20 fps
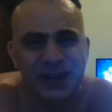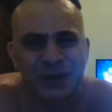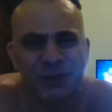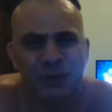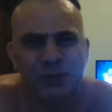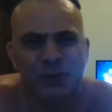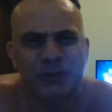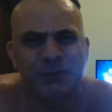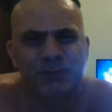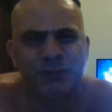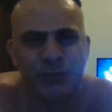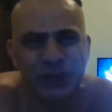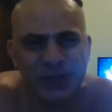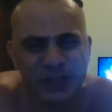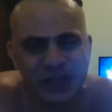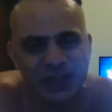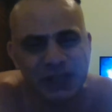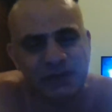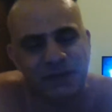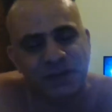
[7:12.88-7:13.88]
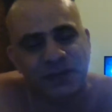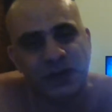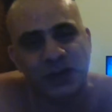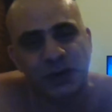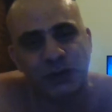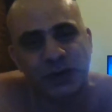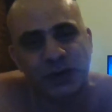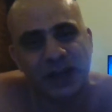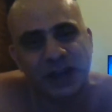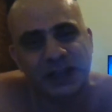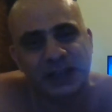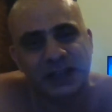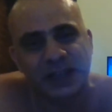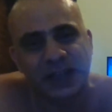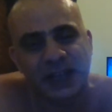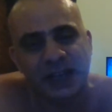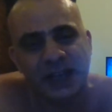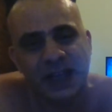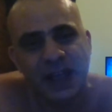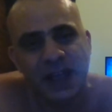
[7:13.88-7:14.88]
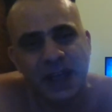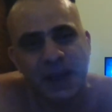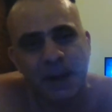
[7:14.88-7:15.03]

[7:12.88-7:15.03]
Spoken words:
was pretty infuriating,